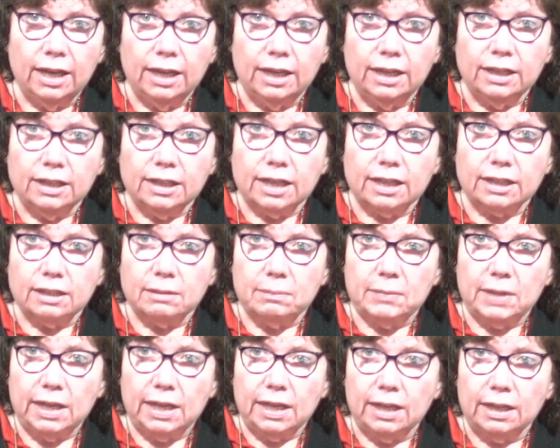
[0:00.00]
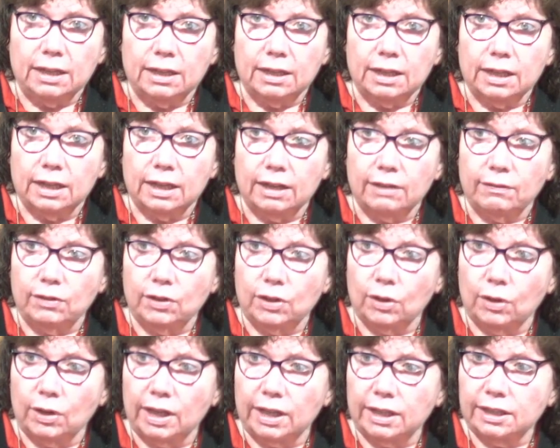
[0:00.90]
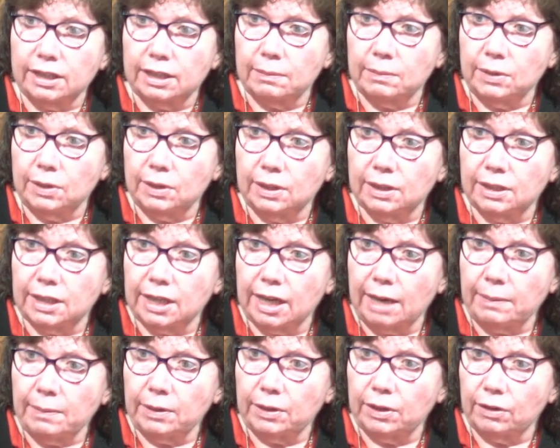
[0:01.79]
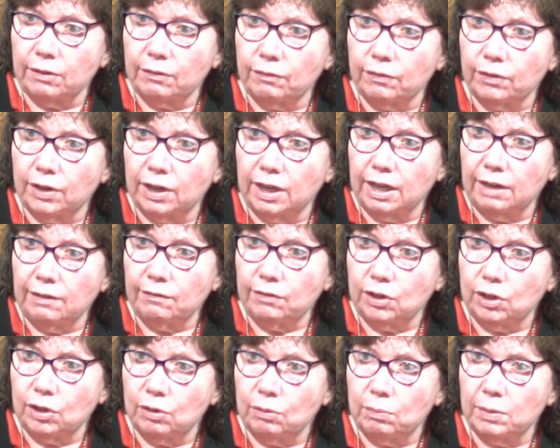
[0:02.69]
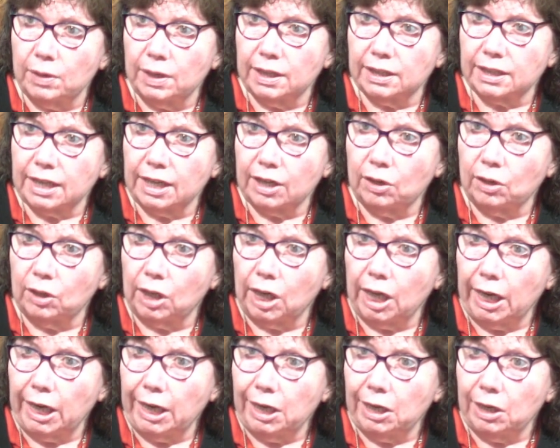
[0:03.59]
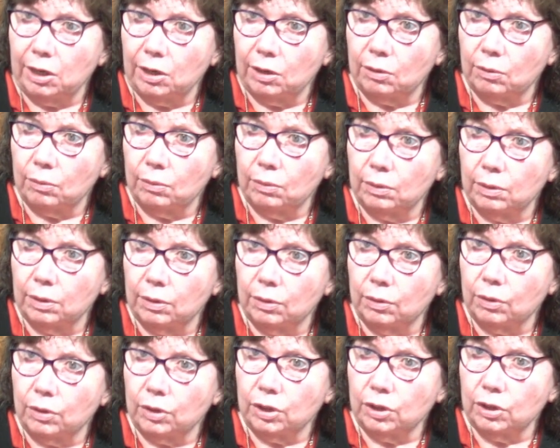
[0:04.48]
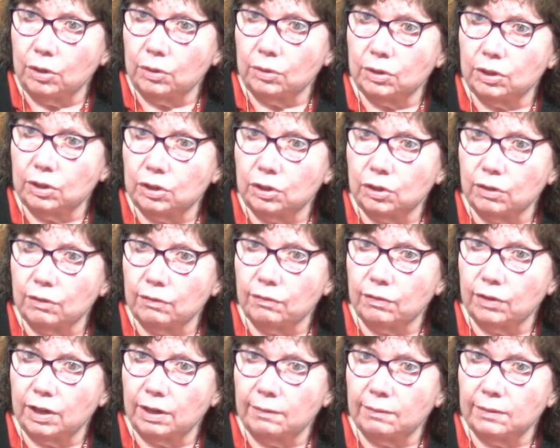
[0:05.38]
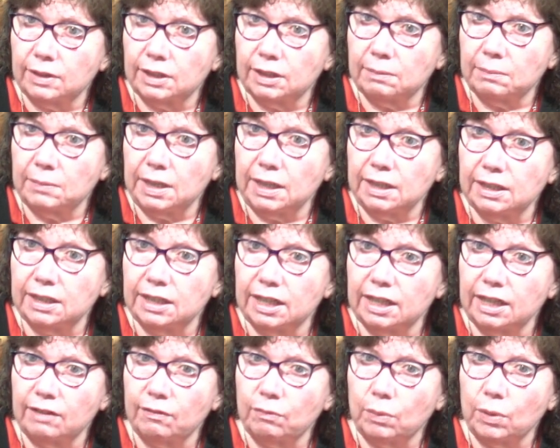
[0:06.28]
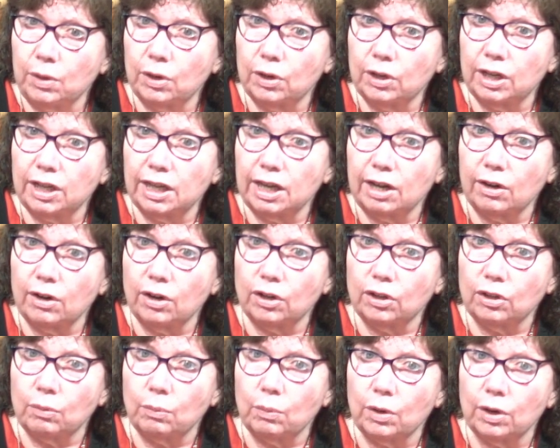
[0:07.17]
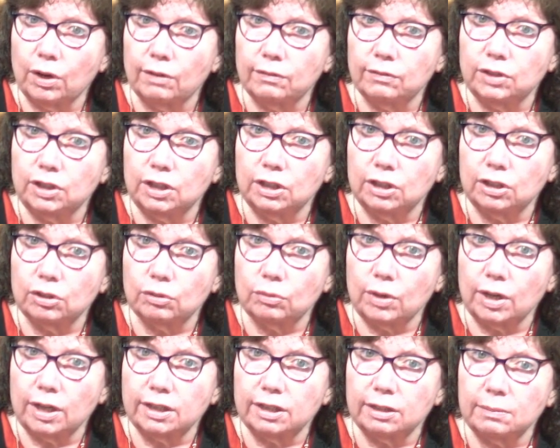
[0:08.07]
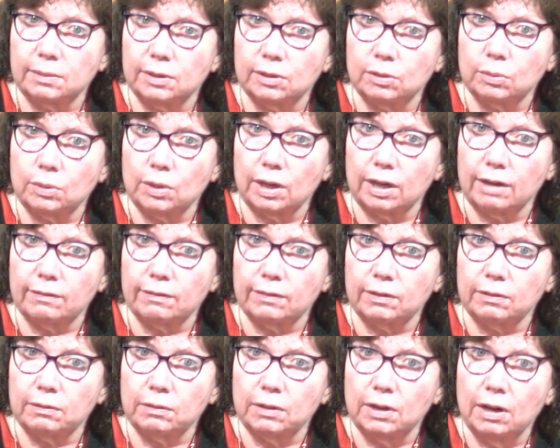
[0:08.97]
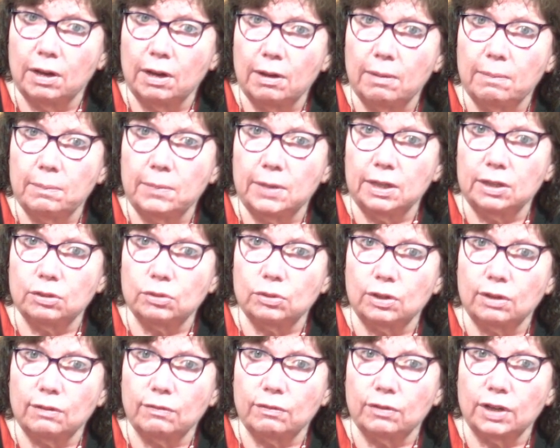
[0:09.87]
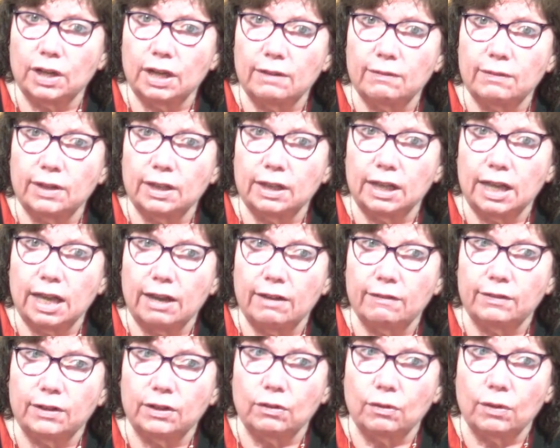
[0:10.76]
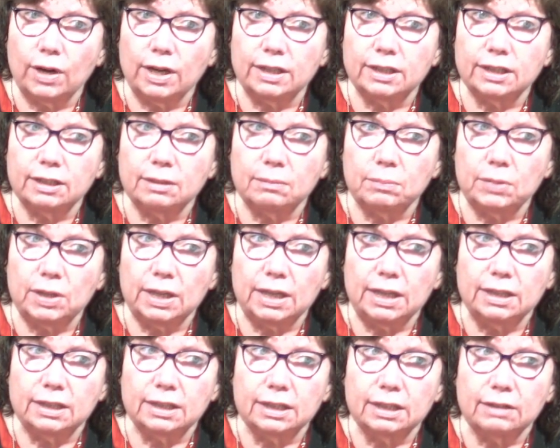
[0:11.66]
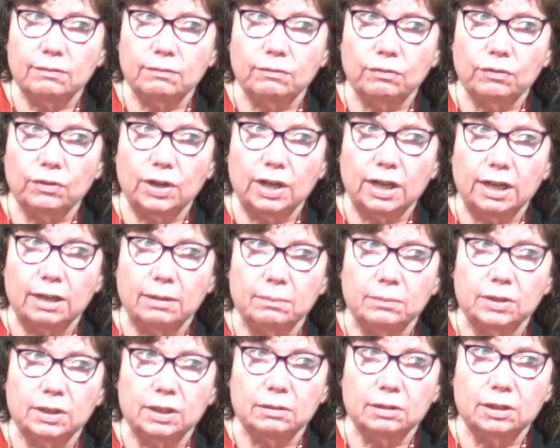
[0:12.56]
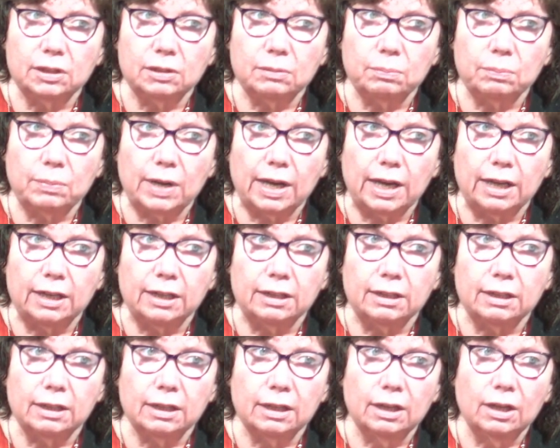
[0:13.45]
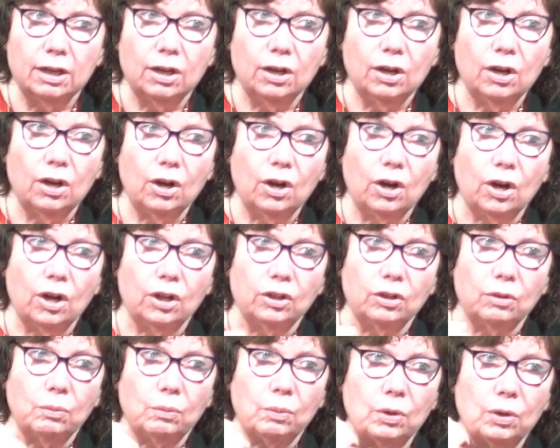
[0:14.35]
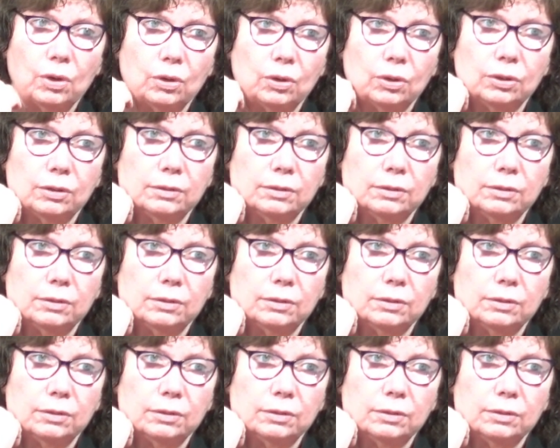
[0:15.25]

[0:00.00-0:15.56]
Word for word: Doesn't mean if you don't like somebody, you can say, I'm not going to forgive you because I don't like you or you don't deserve forgiveness. It means that if we're going to carry on the work of Jesus Christ, it means we have a ministry of forgiving love and grace and peace and freedom to spend on the world.